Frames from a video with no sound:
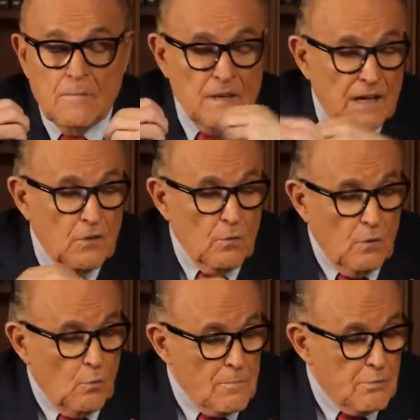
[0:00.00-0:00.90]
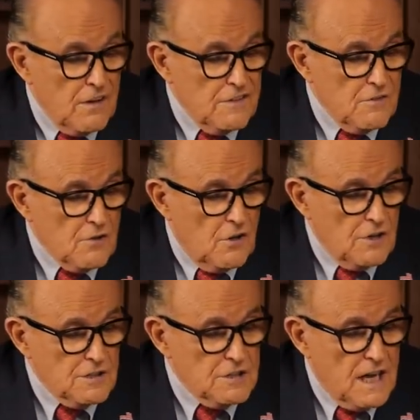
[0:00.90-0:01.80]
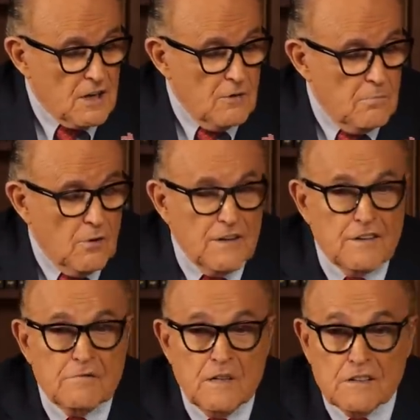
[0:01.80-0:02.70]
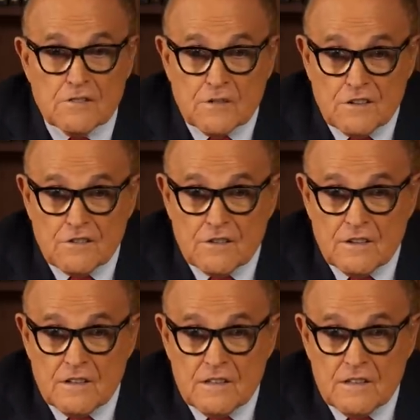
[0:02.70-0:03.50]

I mean, I know in one place you call it the Jaco Booyens Ministries,